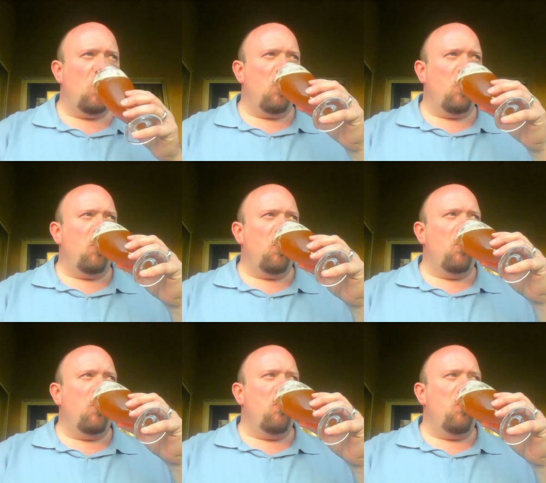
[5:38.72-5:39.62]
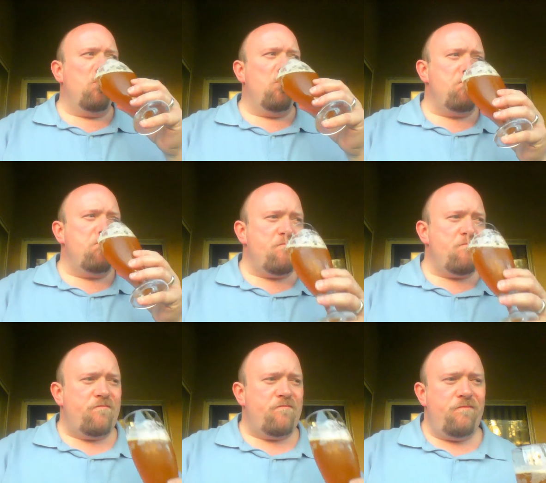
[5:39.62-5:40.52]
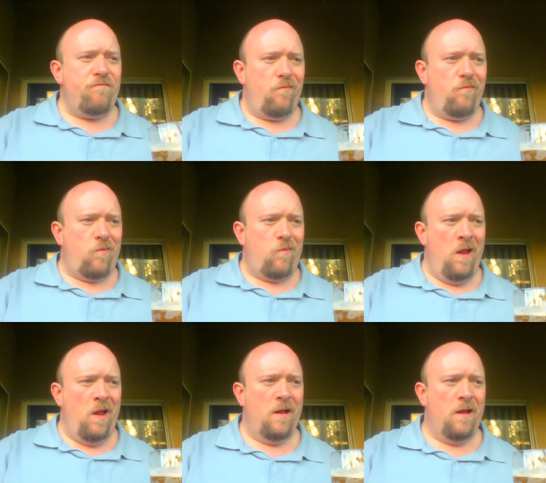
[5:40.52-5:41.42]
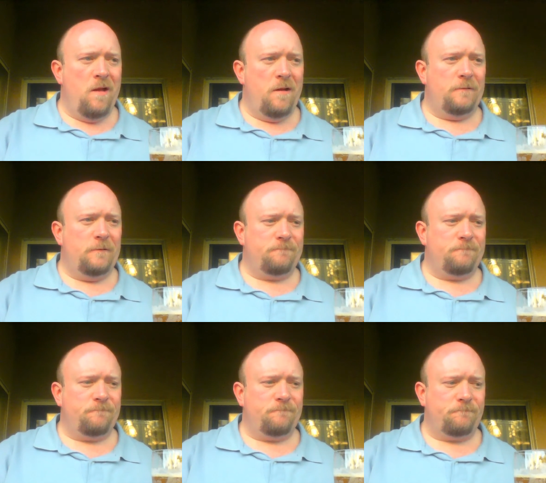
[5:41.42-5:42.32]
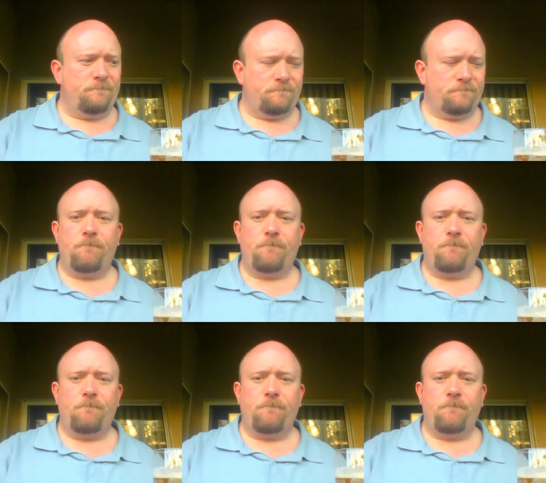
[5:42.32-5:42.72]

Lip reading: No one is speaking in this clip.